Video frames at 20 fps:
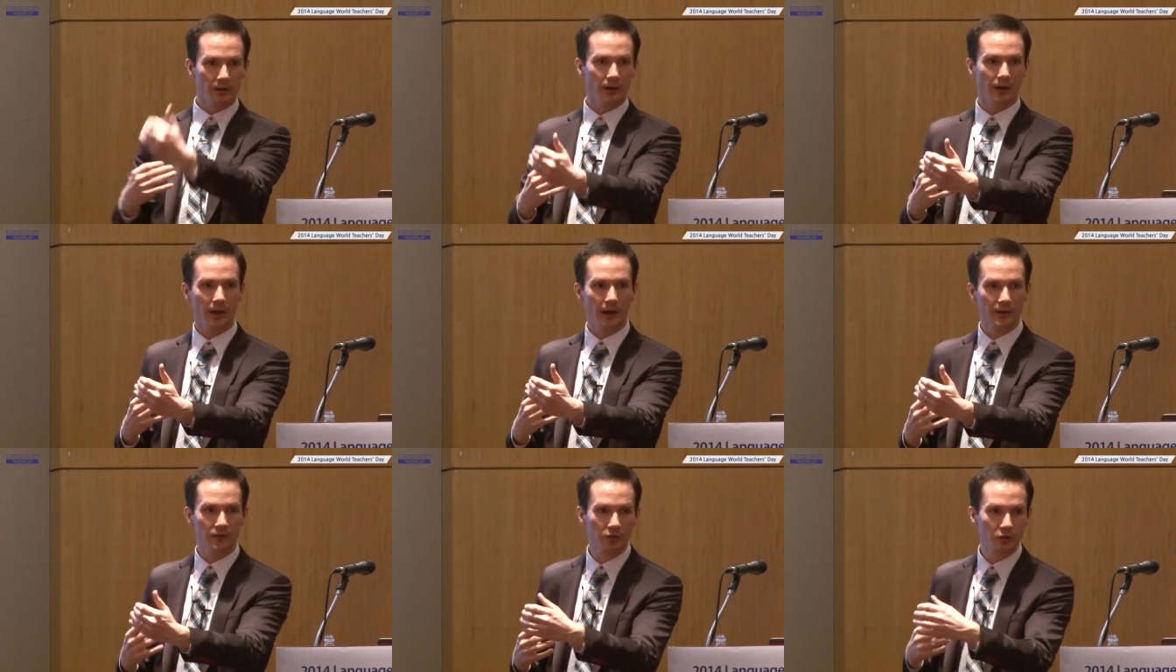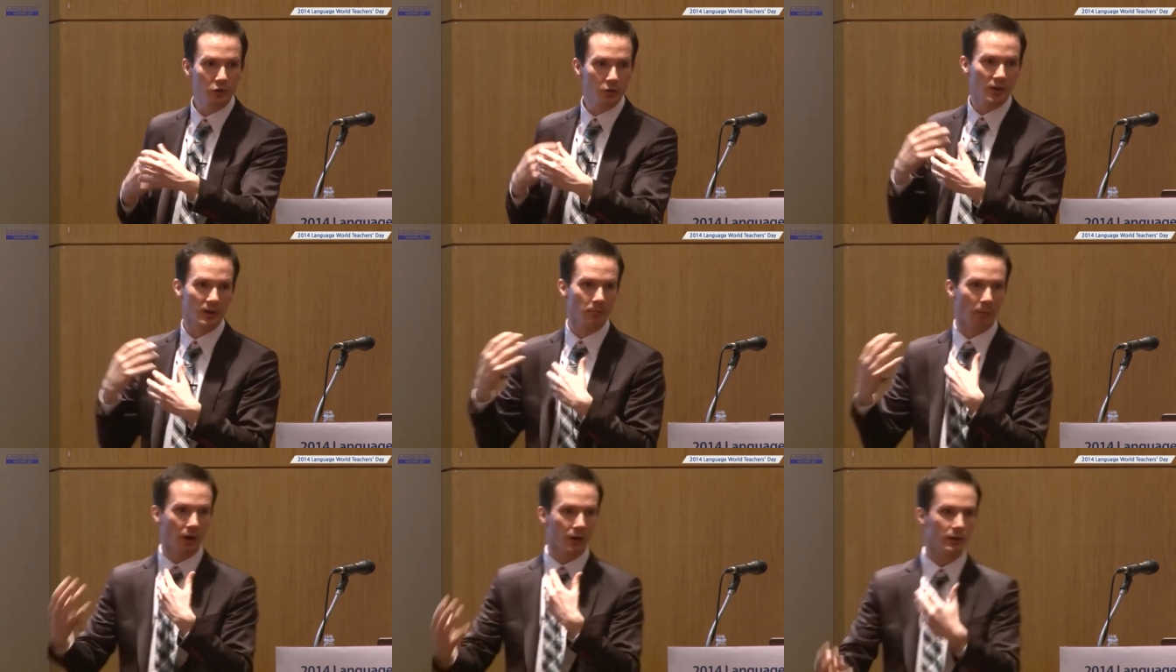And so you
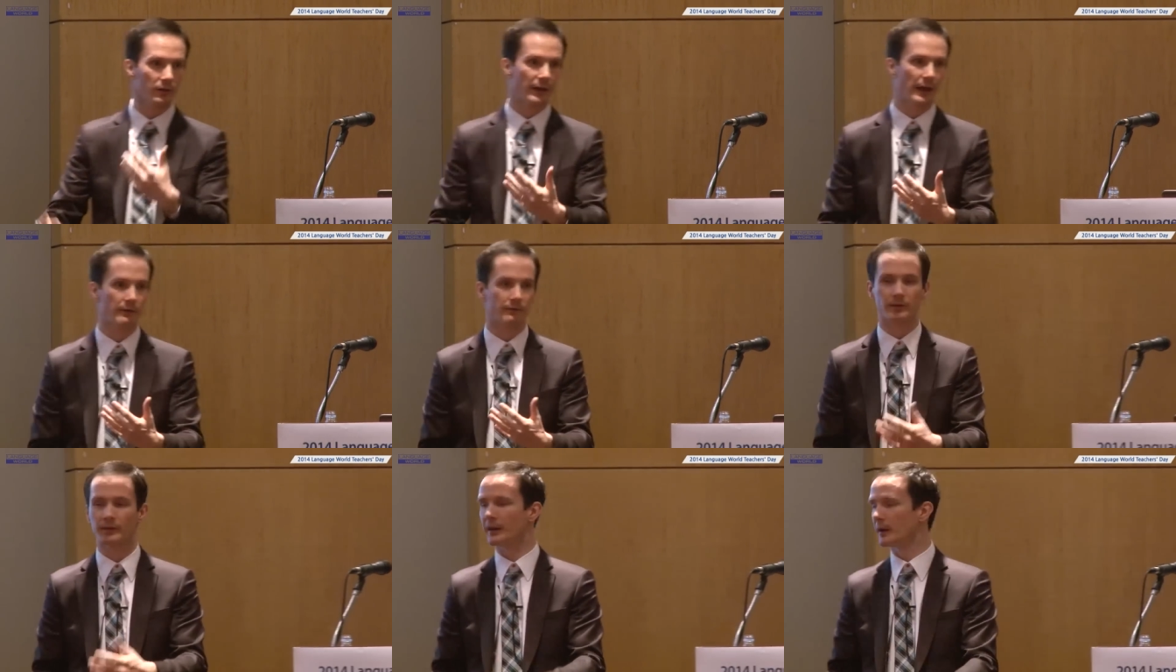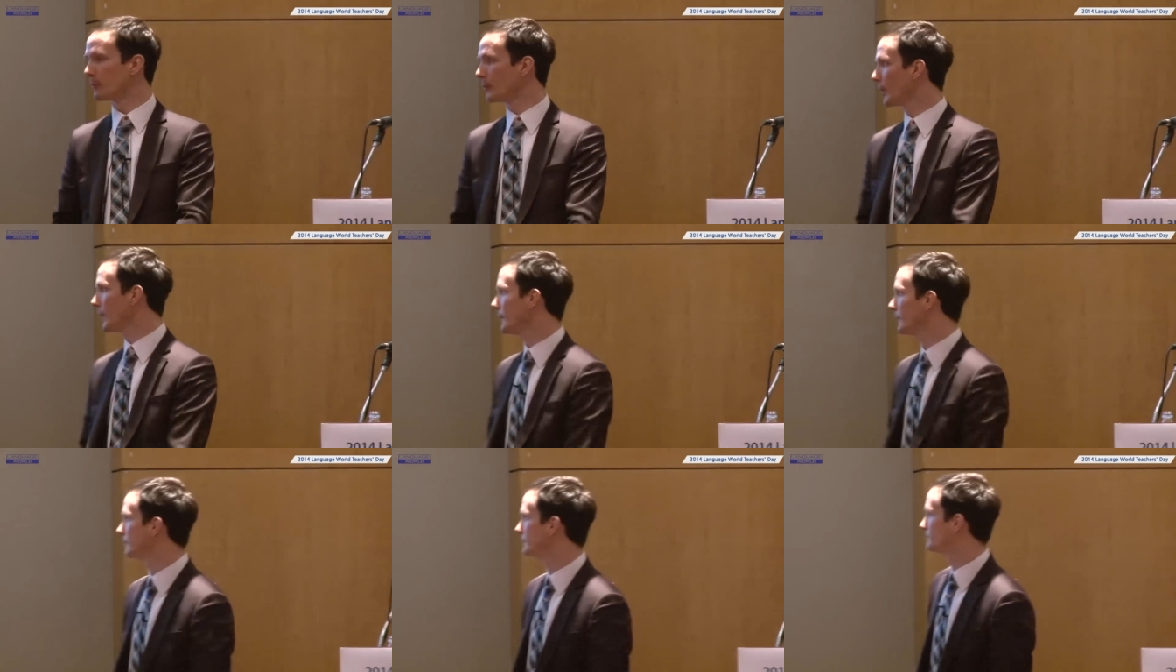can model that for them,
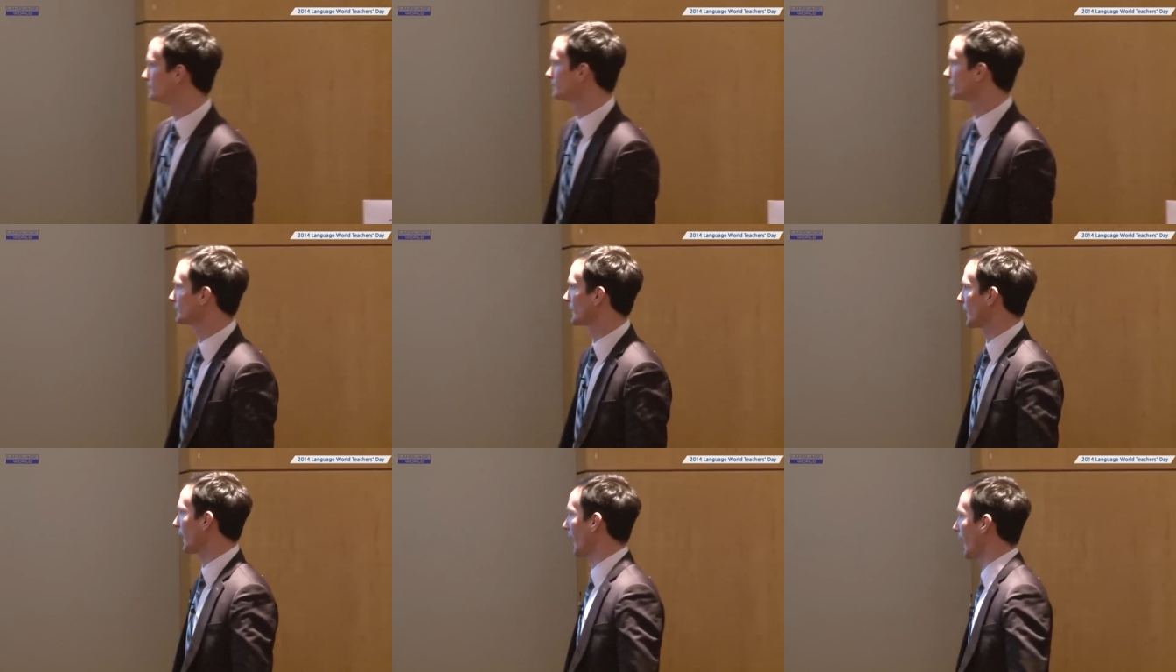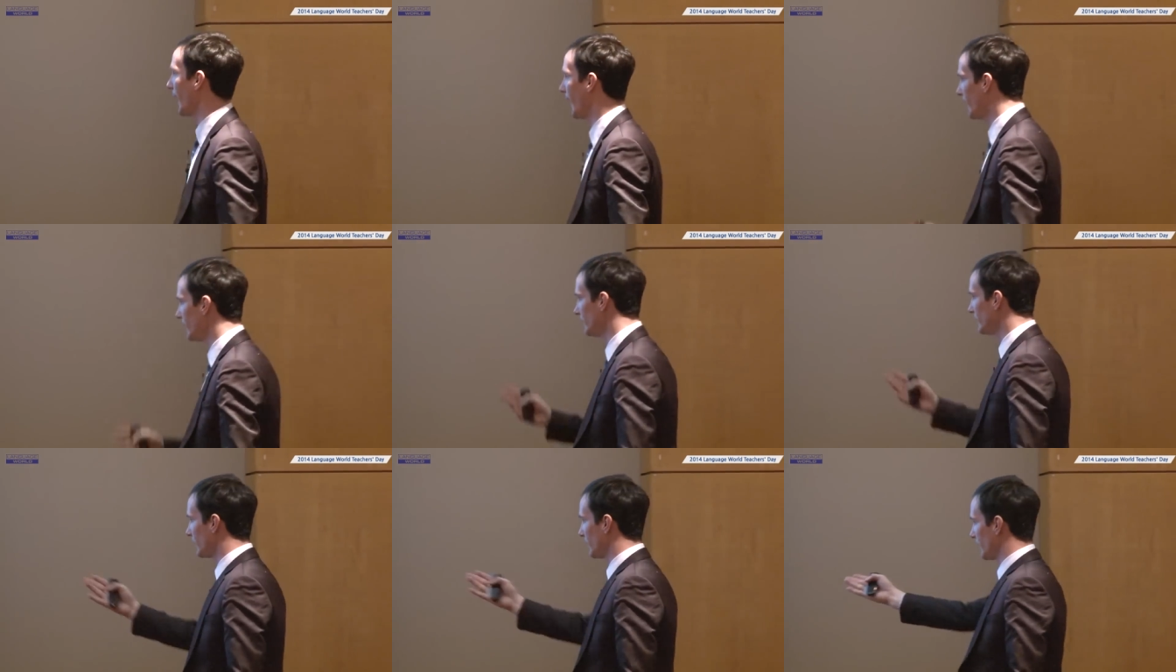right?
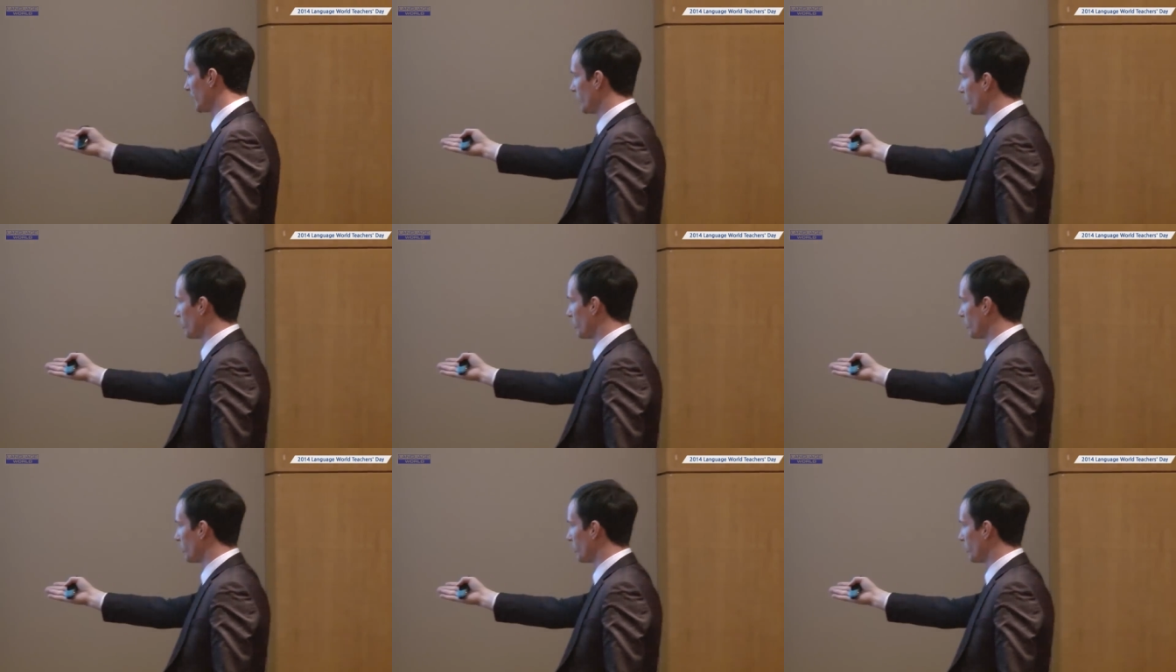And in the